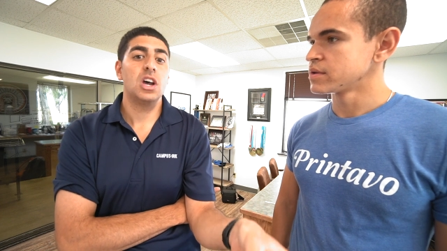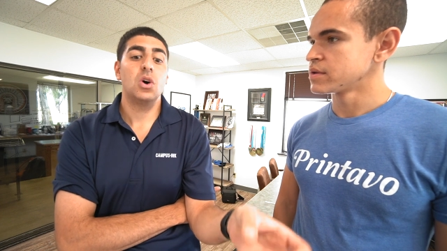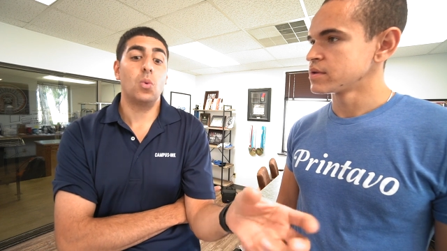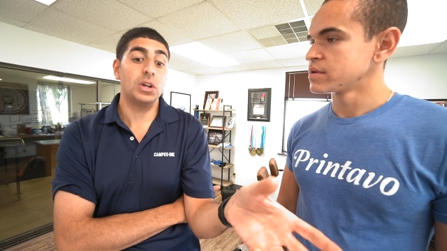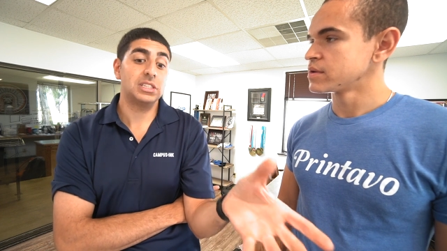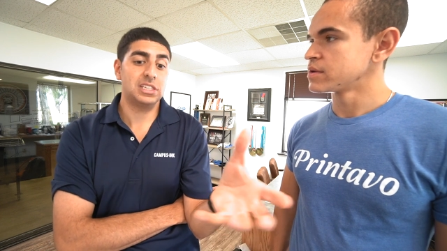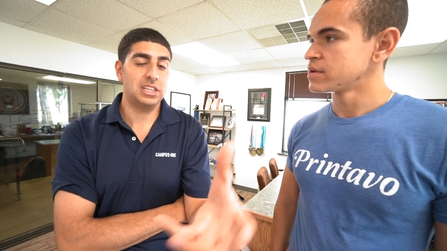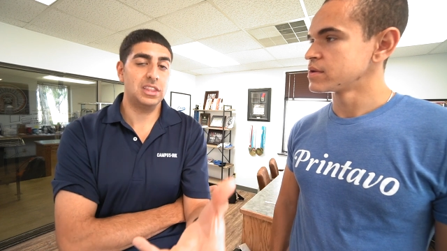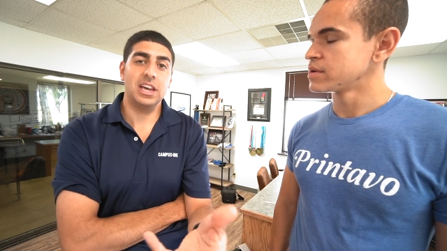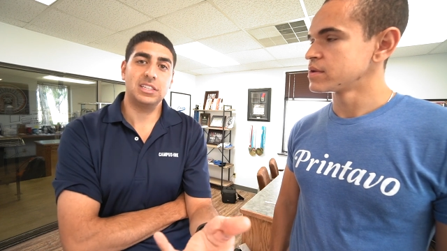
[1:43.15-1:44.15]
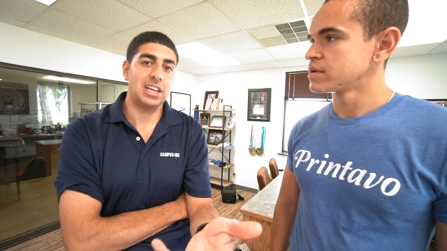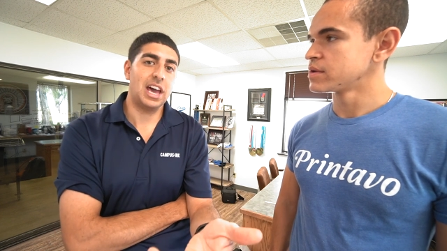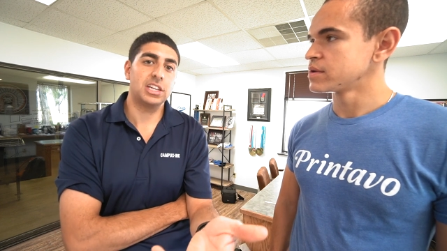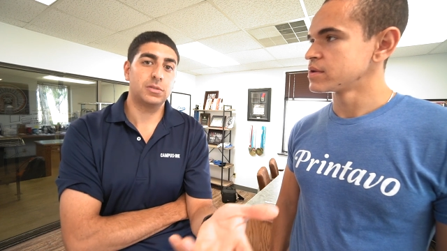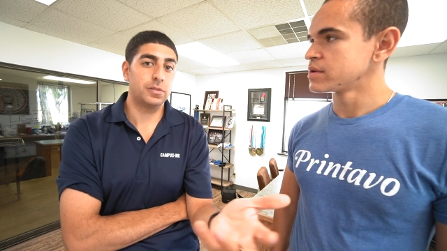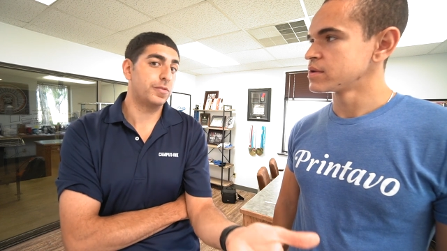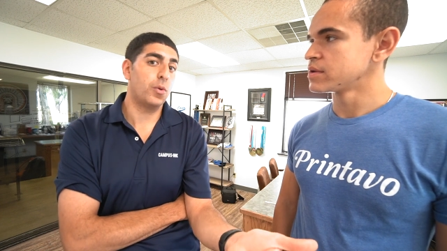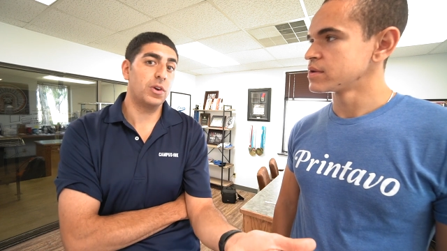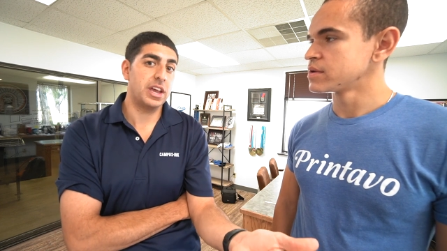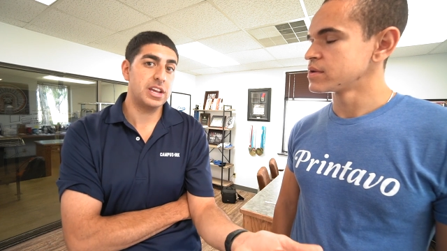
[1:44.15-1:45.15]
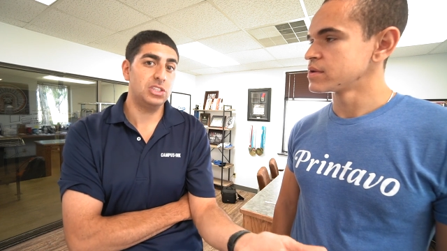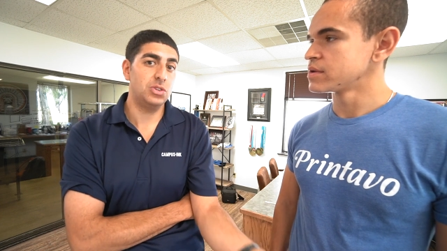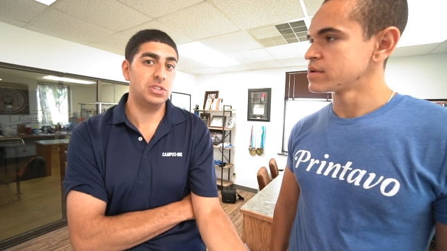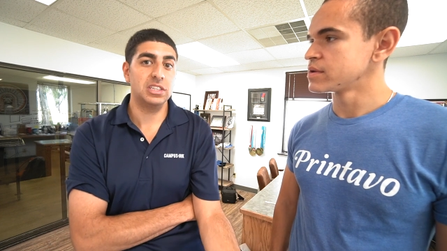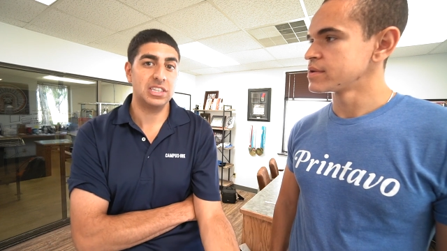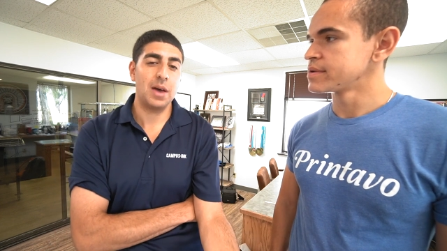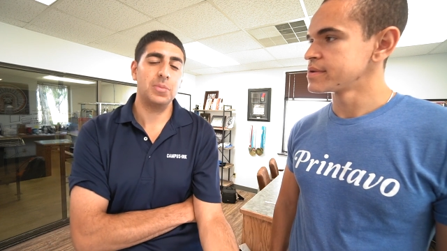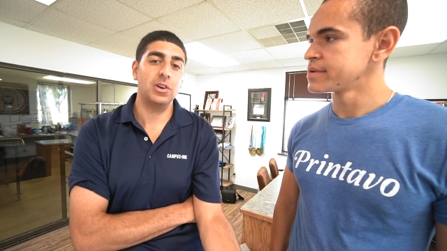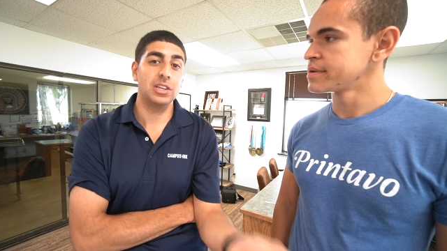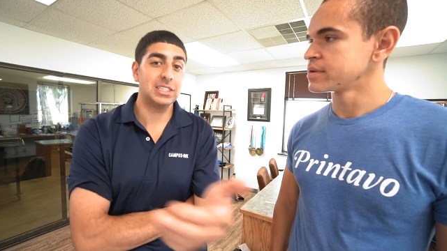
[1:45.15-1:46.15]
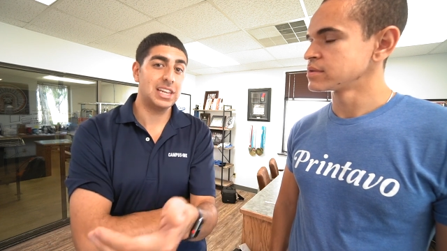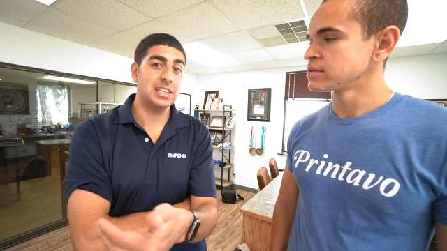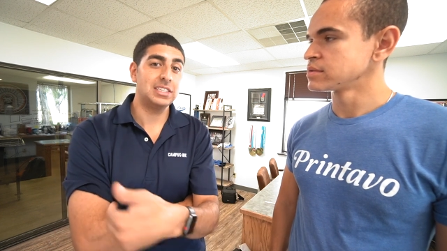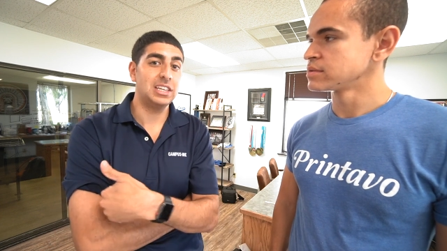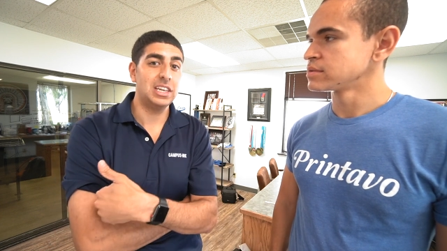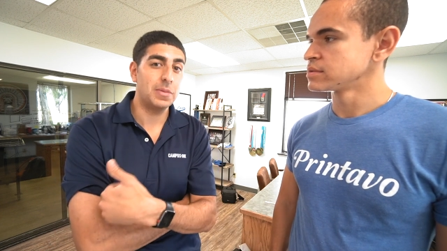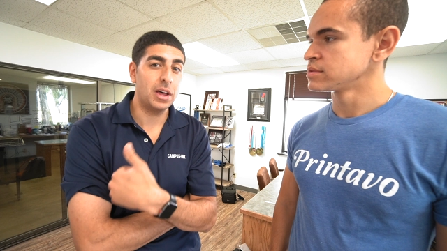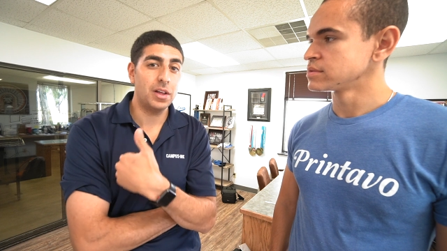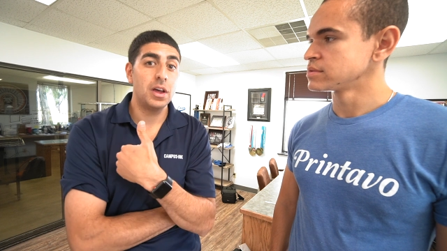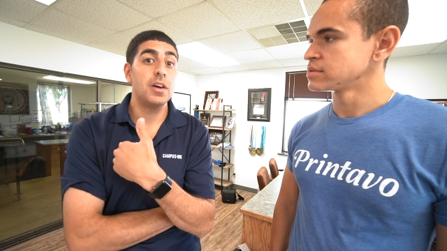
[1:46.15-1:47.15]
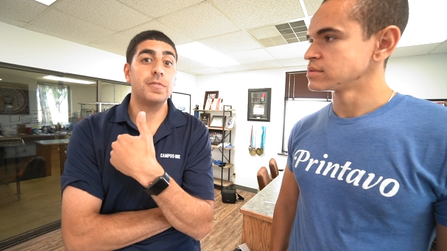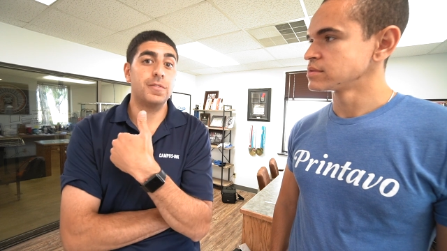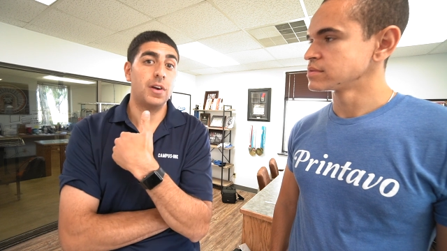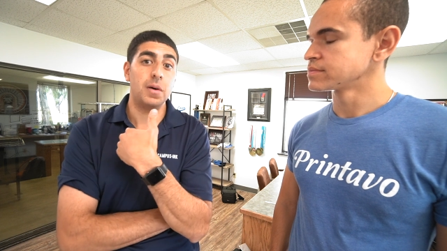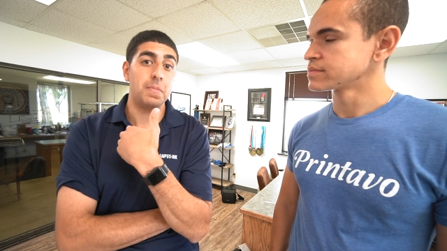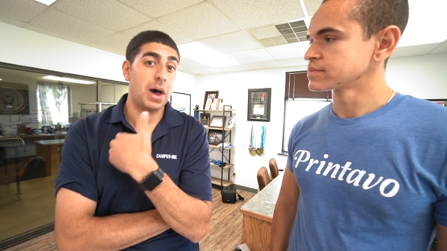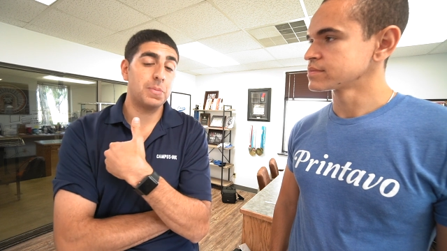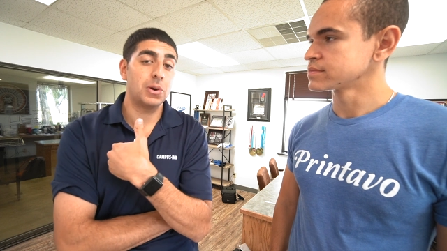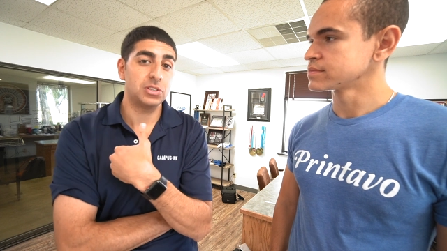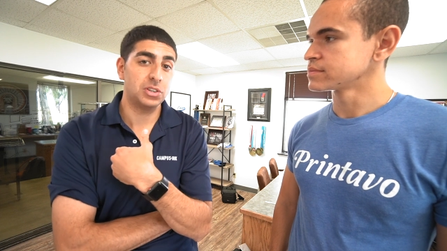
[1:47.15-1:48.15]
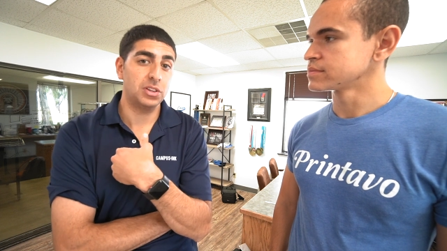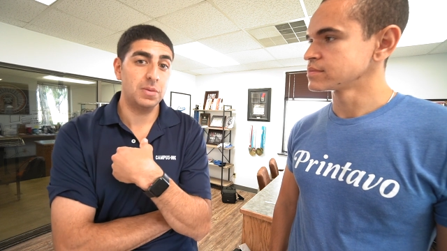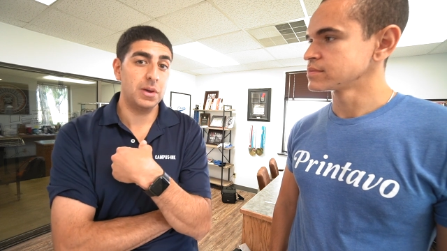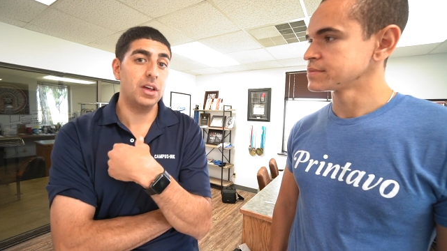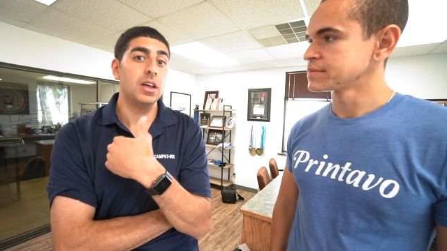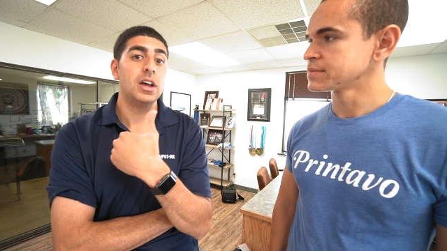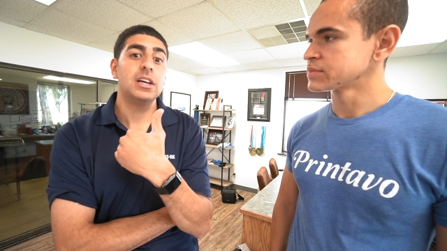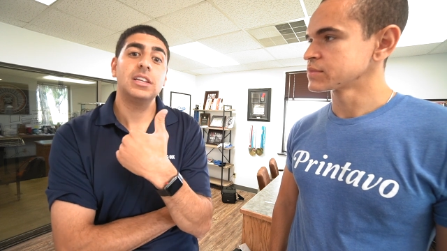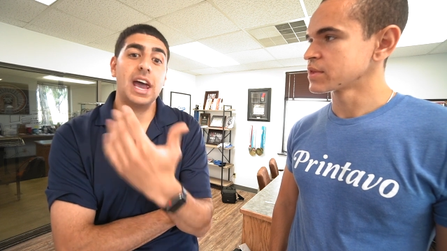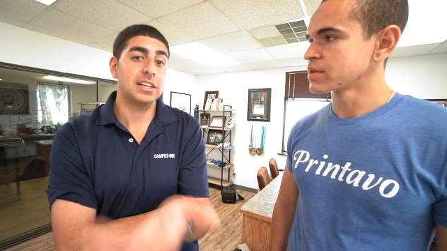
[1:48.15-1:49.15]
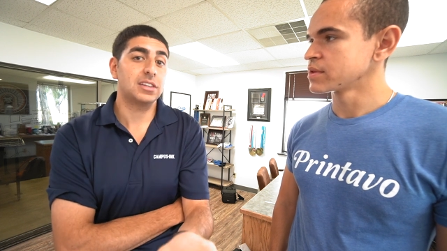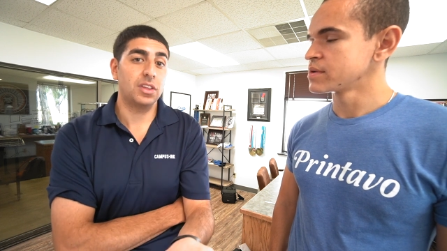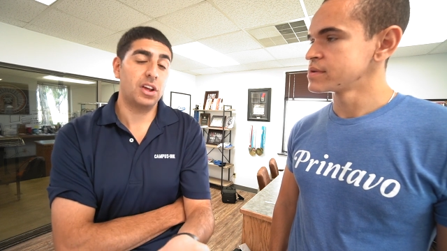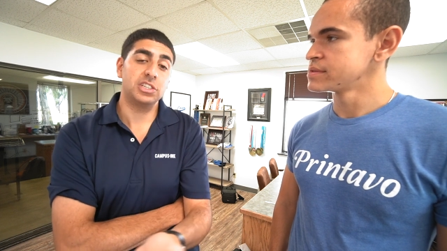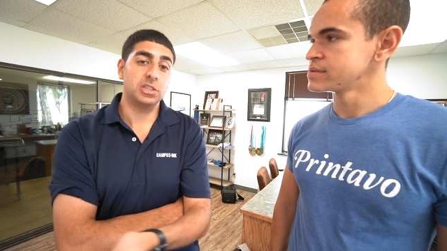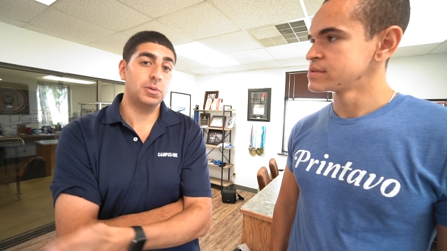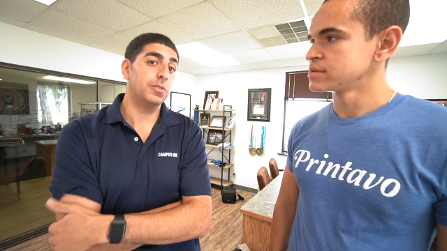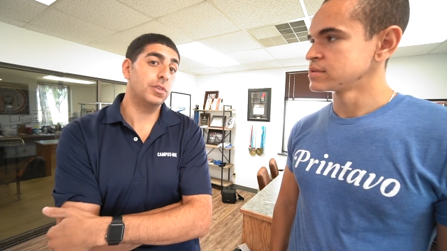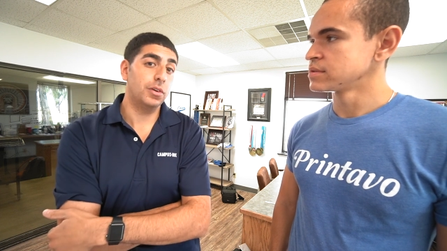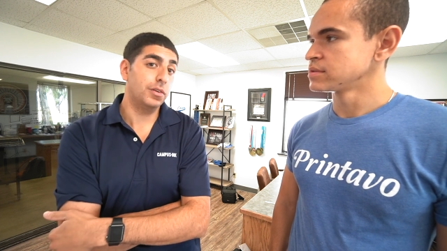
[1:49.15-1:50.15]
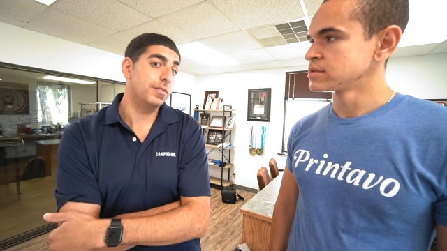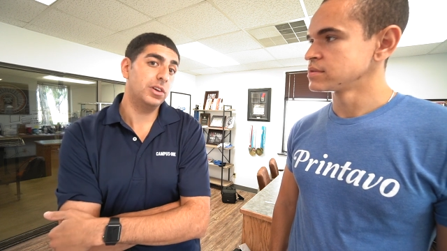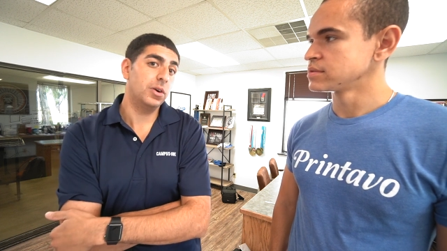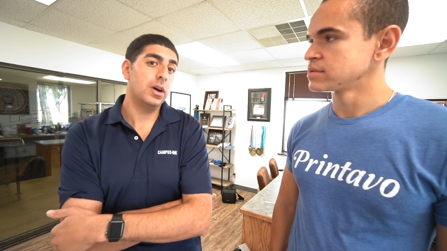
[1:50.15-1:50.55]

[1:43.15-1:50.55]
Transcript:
Speaker 1: Once it's in that status for four days using Zapier, it sends an email from my personal email asking the customer for a review.